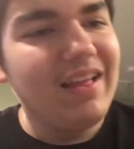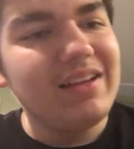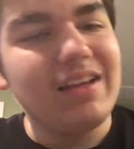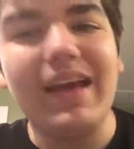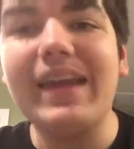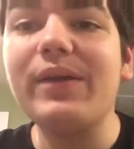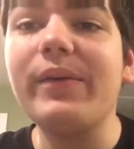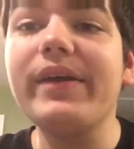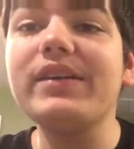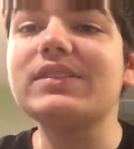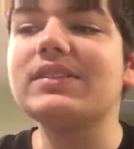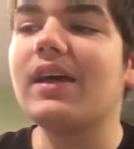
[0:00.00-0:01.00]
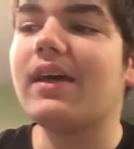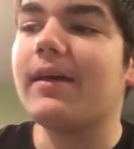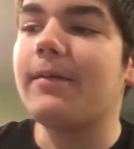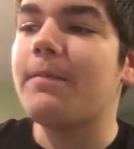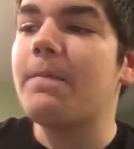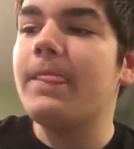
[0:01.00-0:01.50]
Anyways,
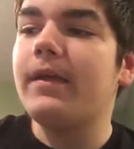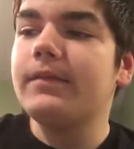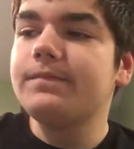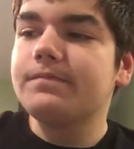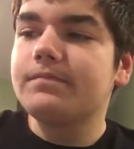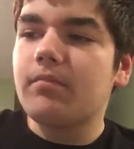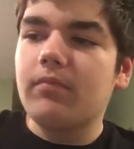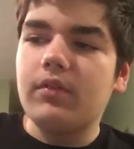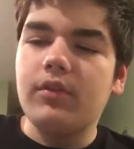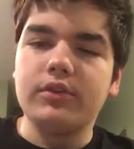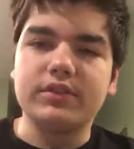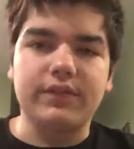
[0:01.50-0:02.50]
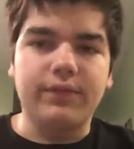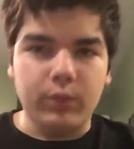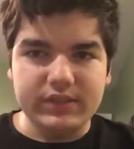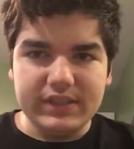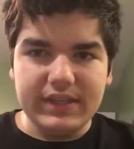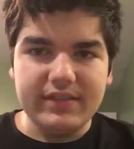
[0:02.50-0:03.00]
those are the 4
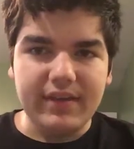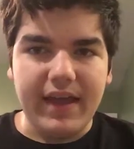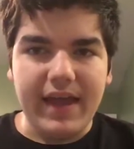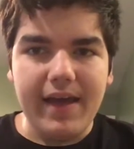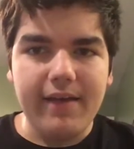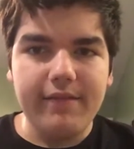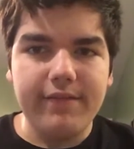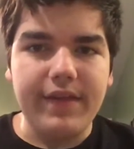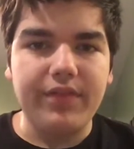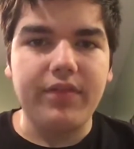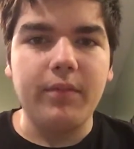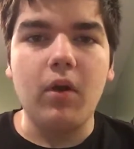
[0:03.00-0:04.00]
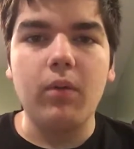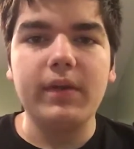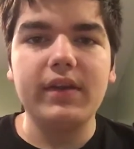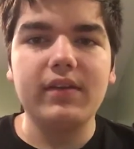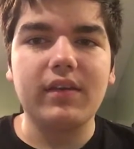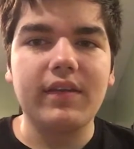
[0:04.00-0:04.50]
CDs I have at the
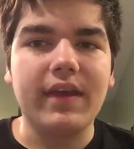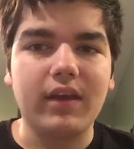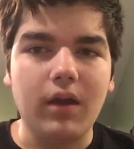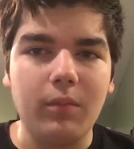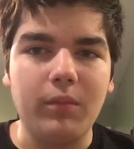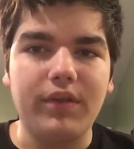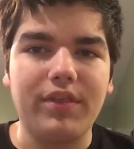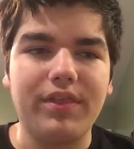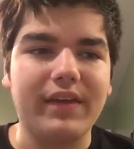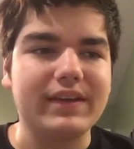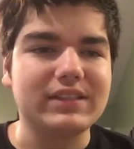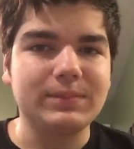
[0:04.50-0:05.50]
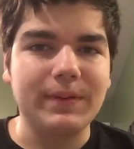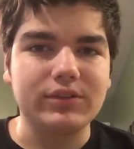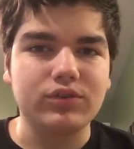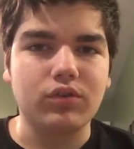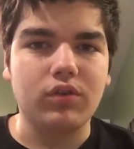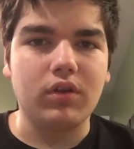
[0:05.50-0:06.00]
moment that come with, like,
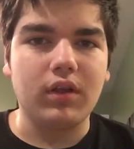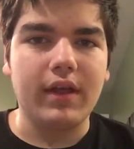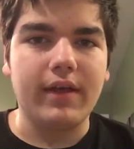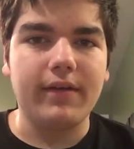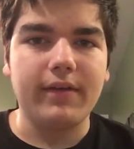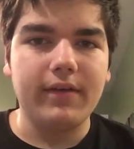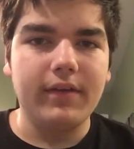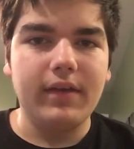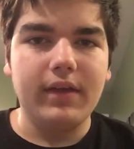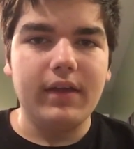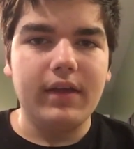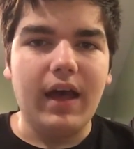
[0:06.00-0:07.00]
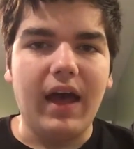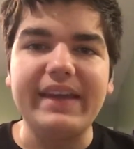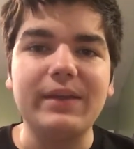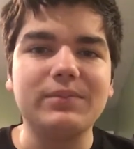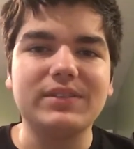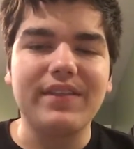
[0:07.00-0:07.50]
special
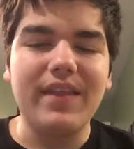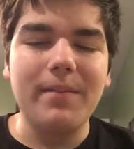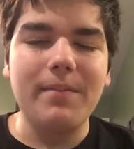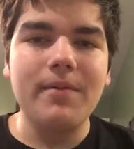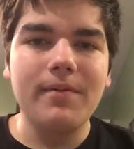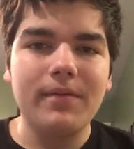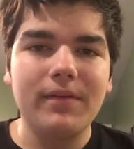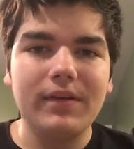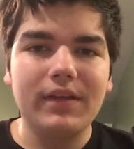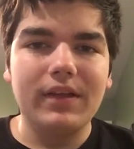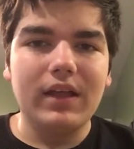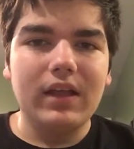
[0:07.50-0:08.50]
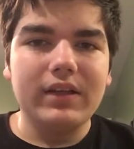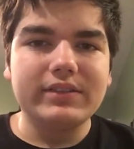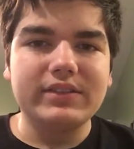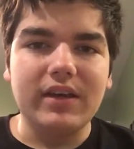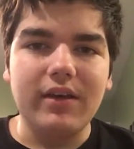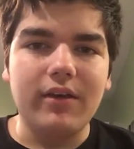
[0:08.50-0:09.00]
items in them.
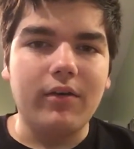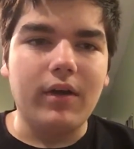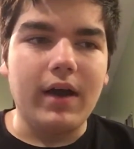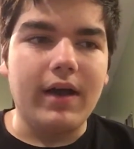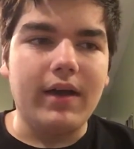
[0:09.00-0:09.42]
So,